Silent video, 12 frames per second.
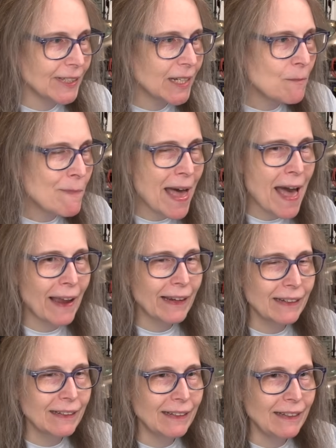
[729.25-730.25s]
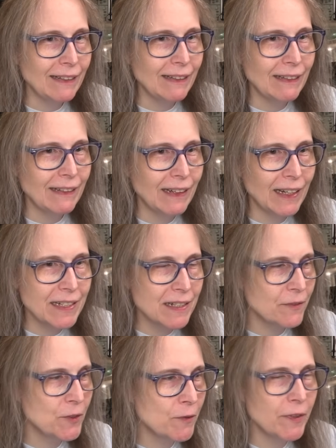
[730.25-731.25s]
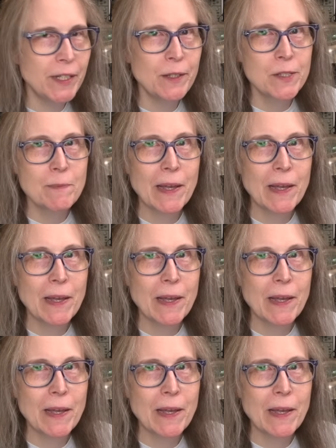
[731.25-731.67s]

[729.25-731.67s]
come back. Uh, I did a few videos